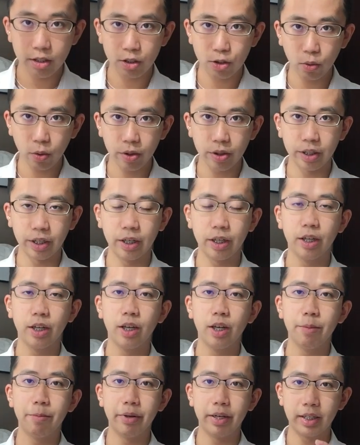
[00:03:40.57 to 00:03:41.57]
doily,
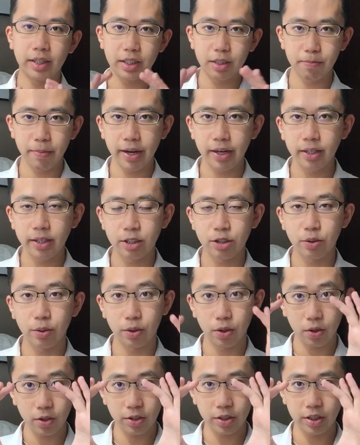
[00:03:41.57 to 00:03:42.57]
but expand it to a
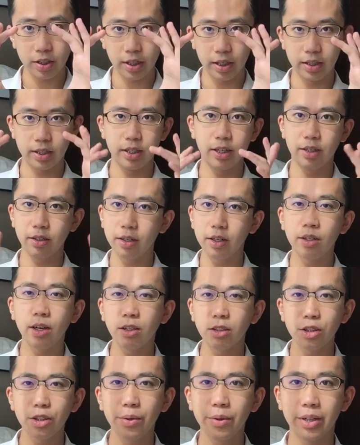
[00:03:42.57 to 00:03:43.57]
larger size.
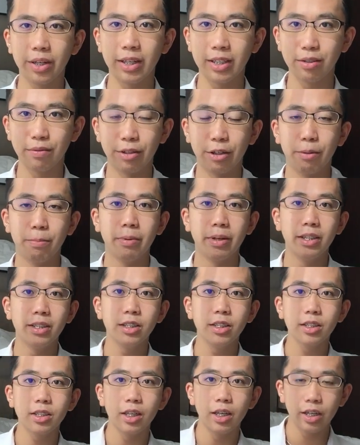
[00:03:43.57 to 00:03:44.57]
I'll show you in the next video, but
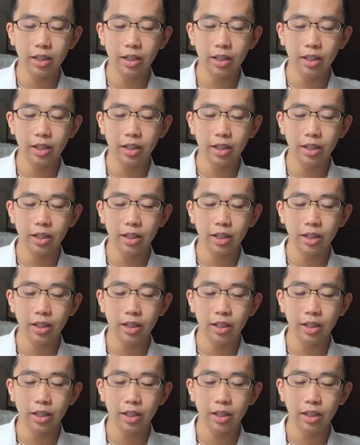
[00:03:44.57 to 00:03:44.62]
it's just,